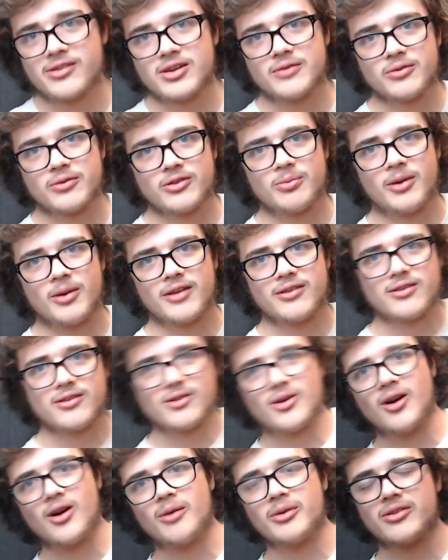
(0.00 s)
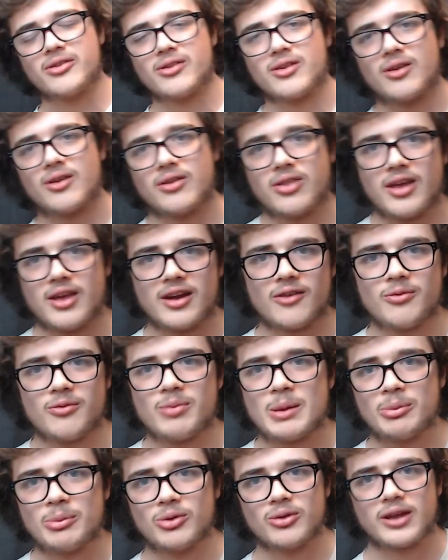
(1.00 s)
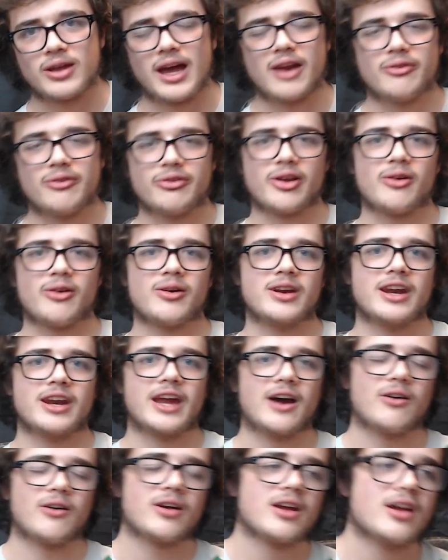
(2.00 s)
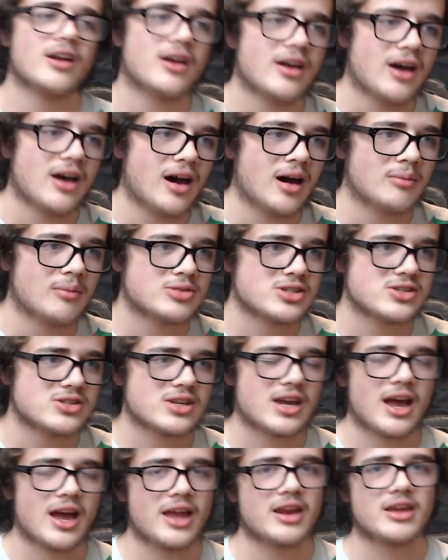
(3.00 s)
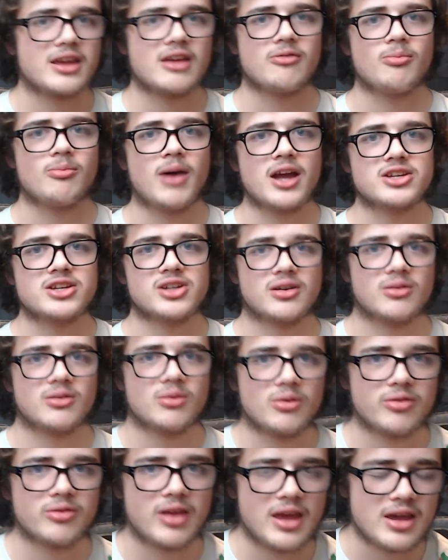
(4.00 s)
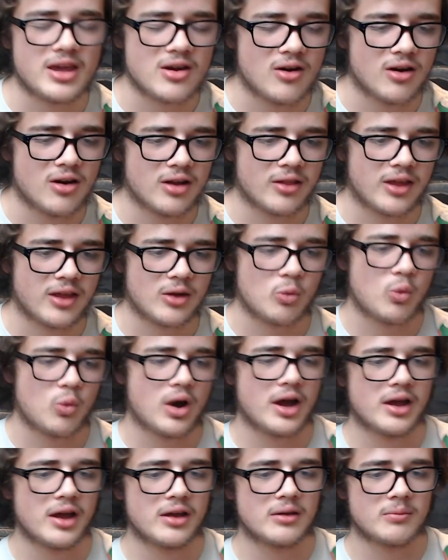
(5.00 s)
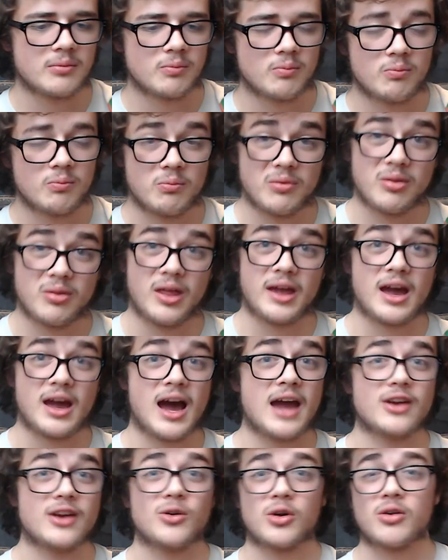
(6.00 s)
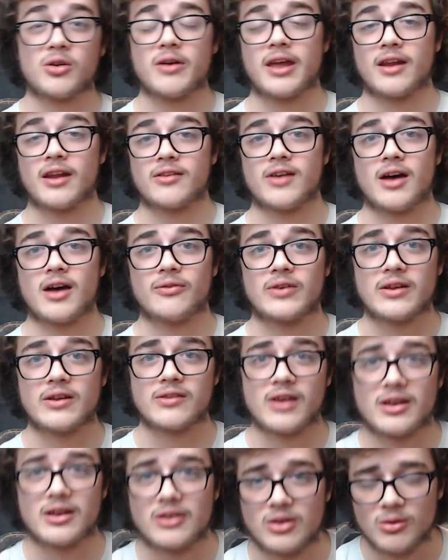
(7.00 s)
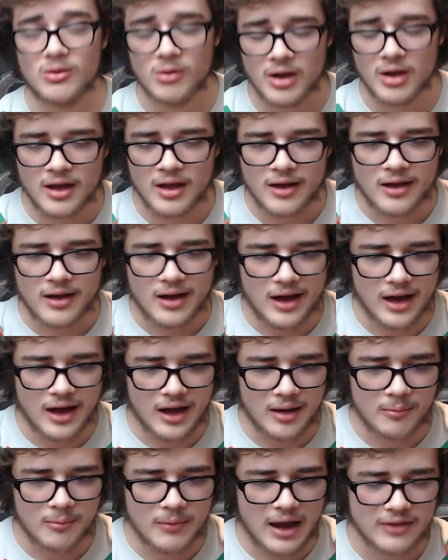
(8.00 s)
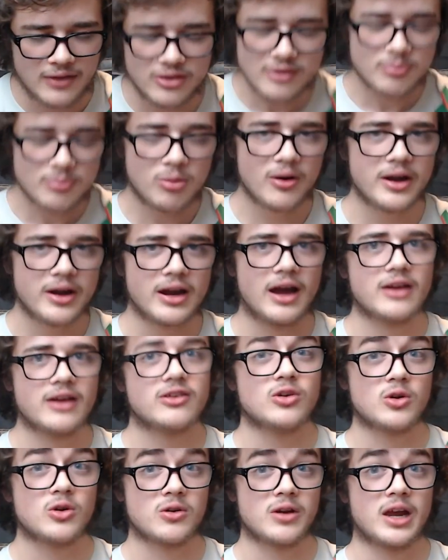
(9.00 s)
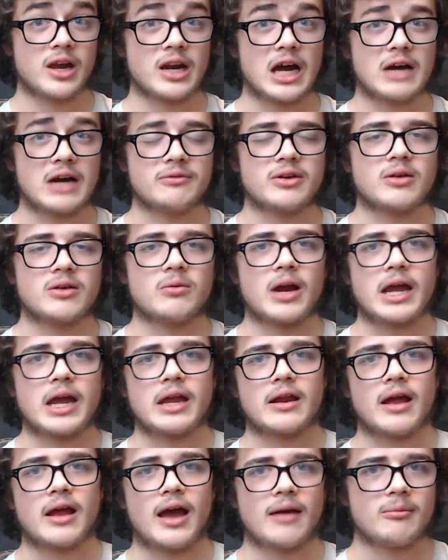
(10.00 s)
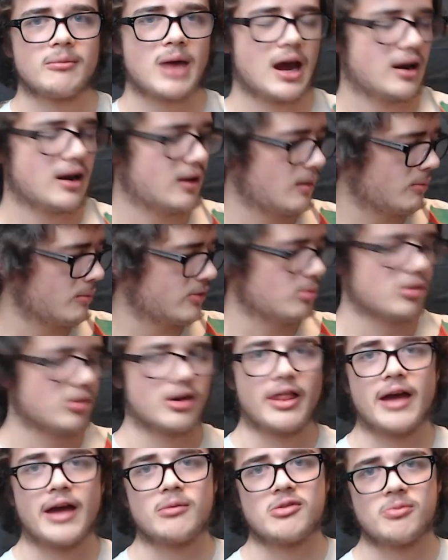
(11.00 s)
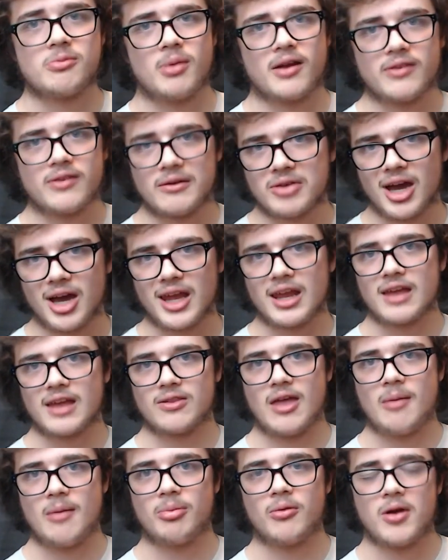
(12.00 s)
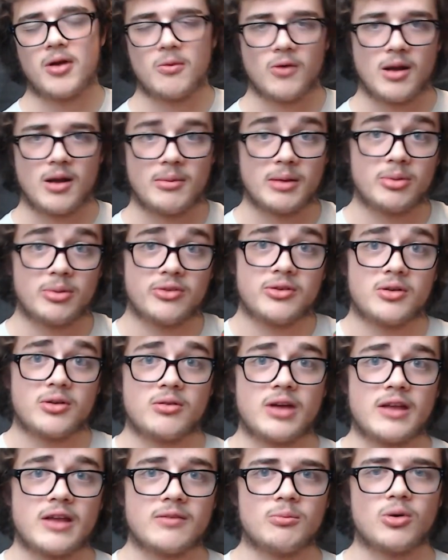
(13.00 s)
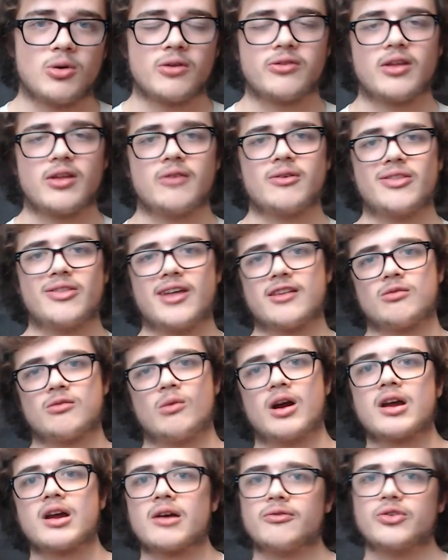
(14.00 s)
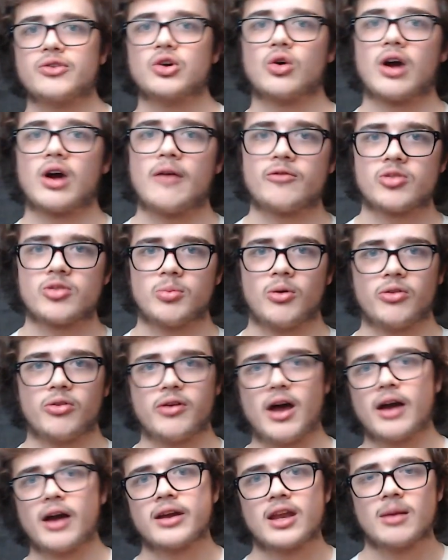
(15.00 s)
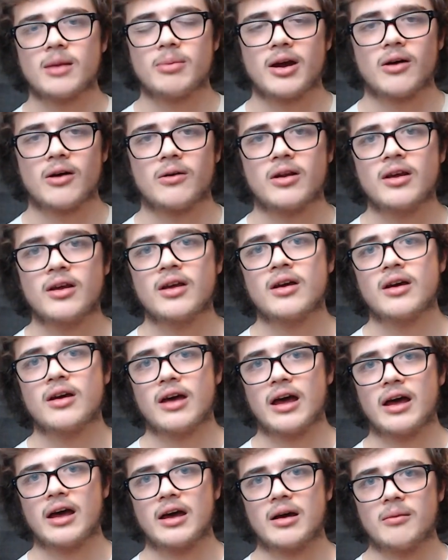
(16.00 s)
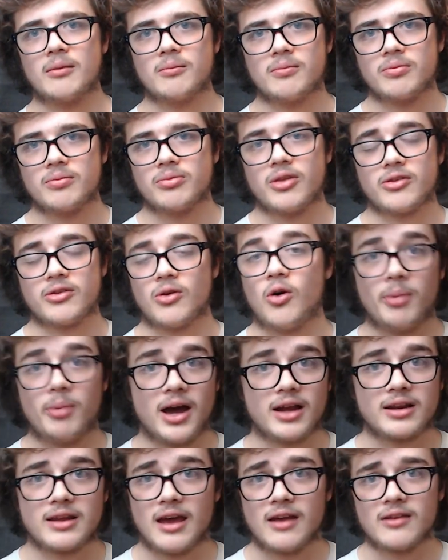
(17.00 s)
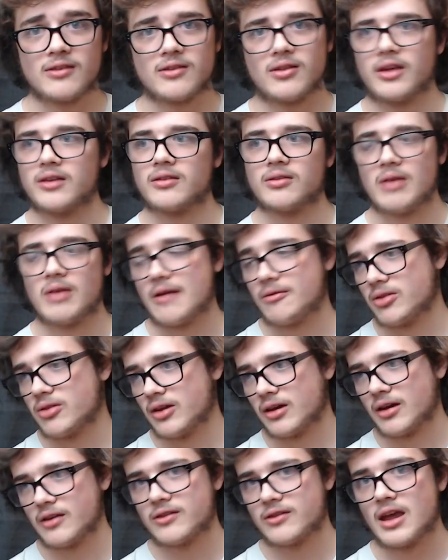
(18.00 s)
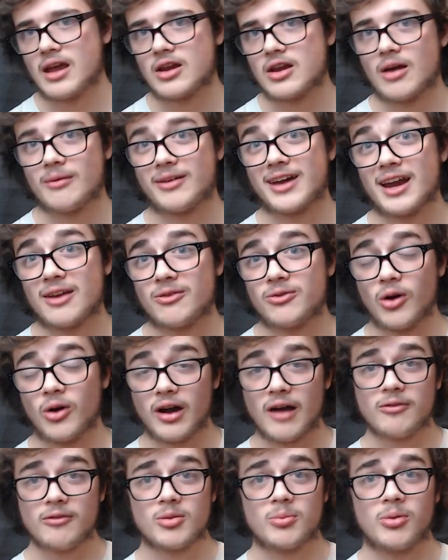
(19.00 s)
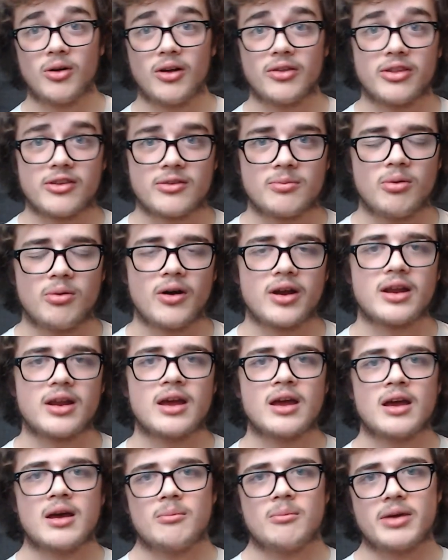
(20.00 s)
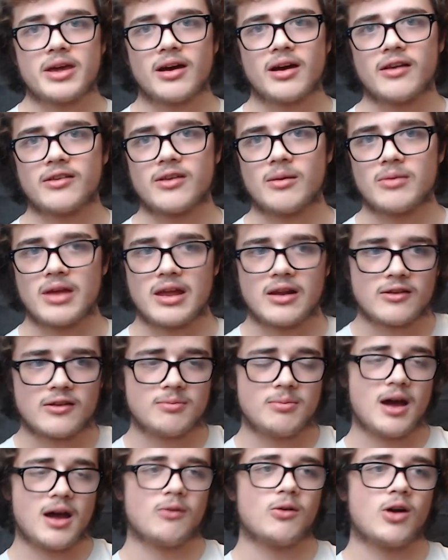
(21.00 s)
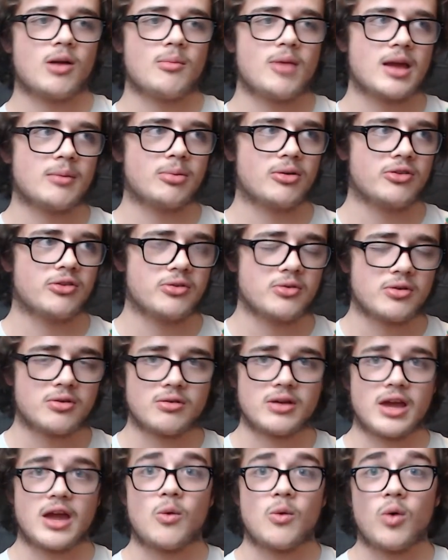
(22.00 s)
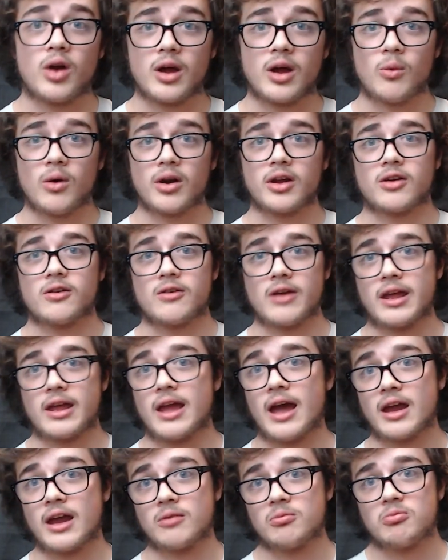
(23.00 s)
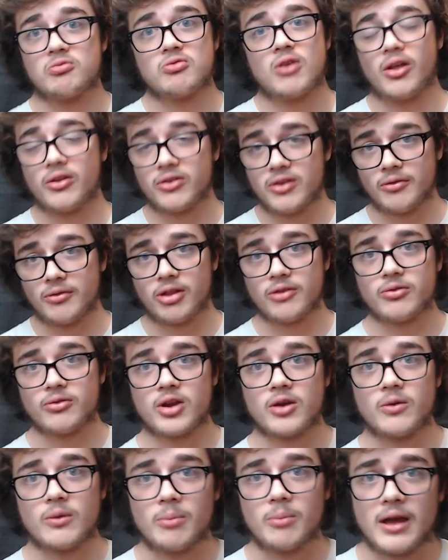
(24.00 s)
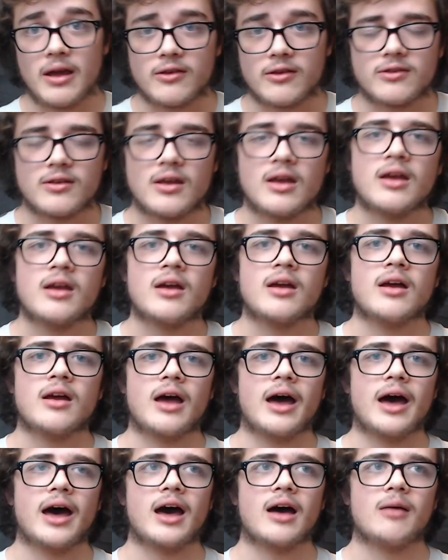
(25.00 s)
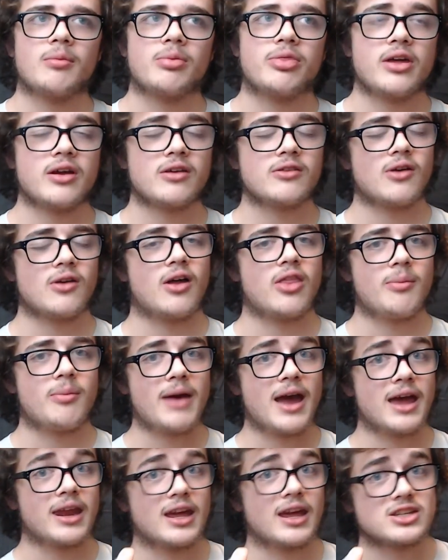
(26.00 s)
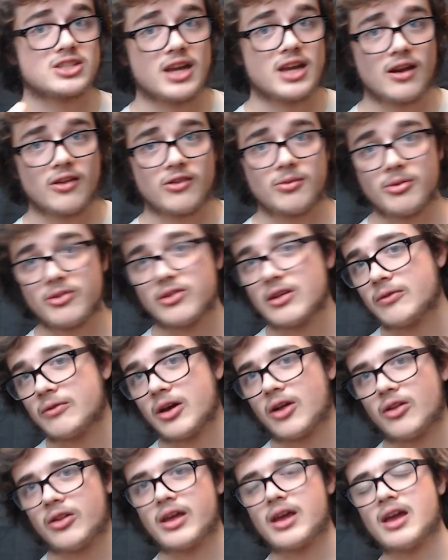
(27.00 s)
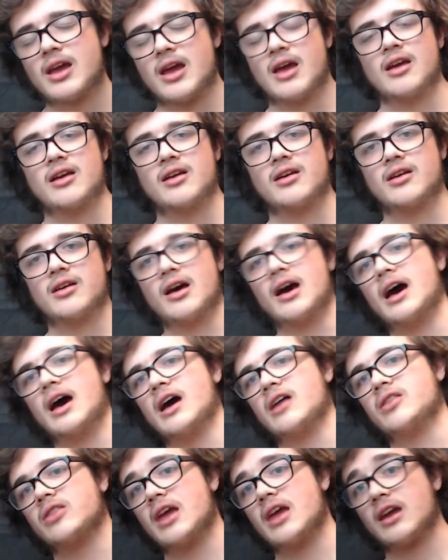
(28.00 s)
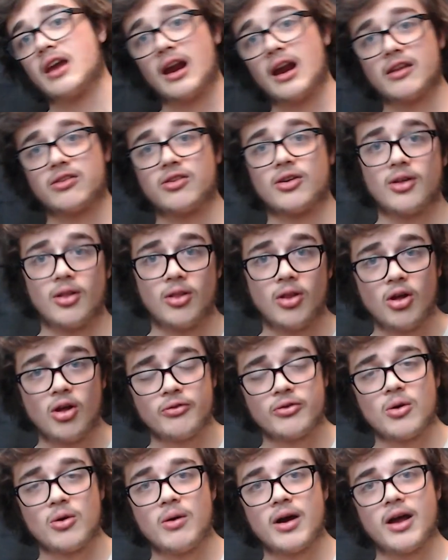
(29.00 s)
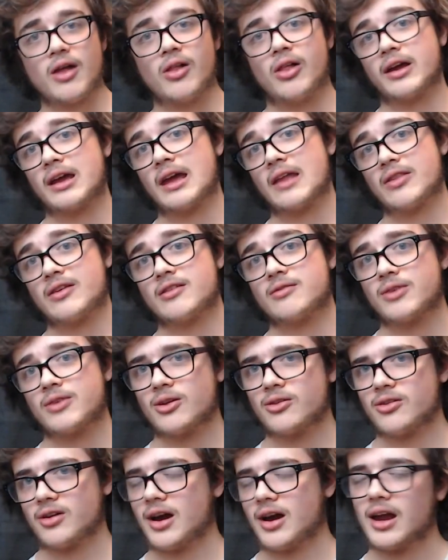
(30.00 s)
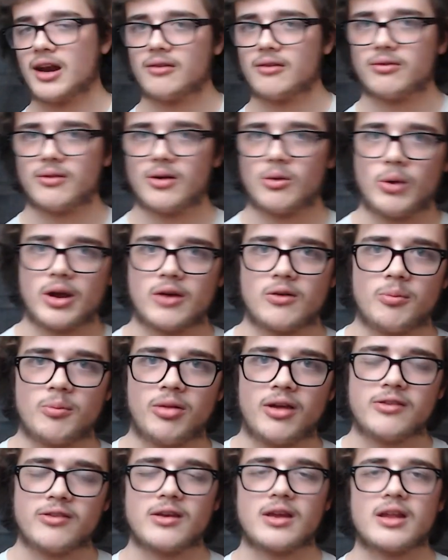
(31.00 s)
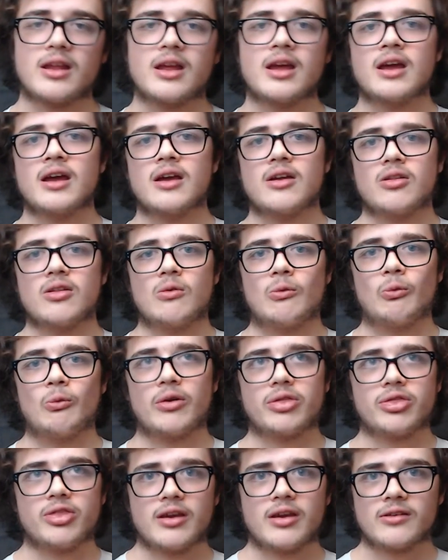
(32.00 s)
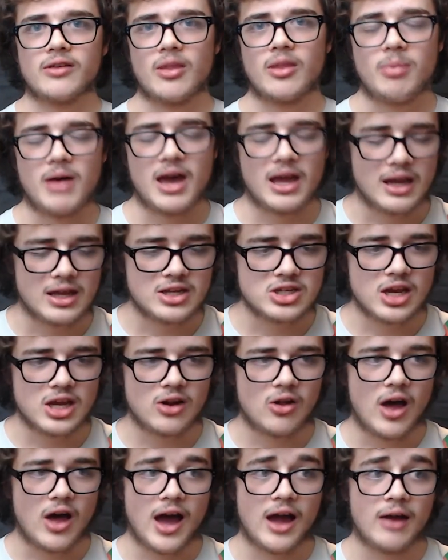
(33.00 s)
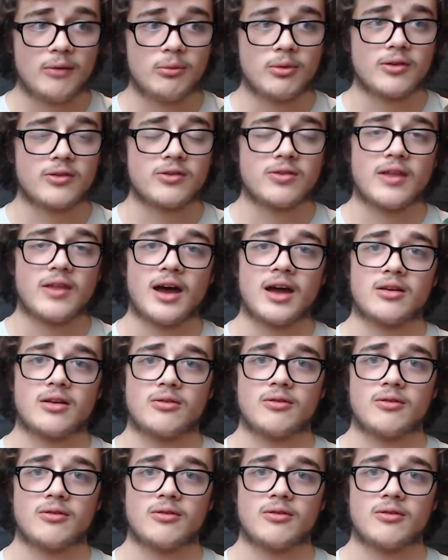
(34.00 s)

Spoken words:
responses are always a good thing of people kind of figuring it out. Just to kind of give my general take on like why like I don't create as often as I do. At this point, I do create often, right? I'm similar to that response. I've kind of hit that point where I'm able to create more stuff, and that's why I feel comfortable talking about this whole podcast. Like everything I say in here, I kind of feel comfortable at this point because I'm in a spot where I'm able to create what I want to create at a relatively frequent pace. Things on the PatNat channel specifically, they kind of took a lull for a while. Again, these videos are kind of a way to replace it. With things on the PatNat channel, I was not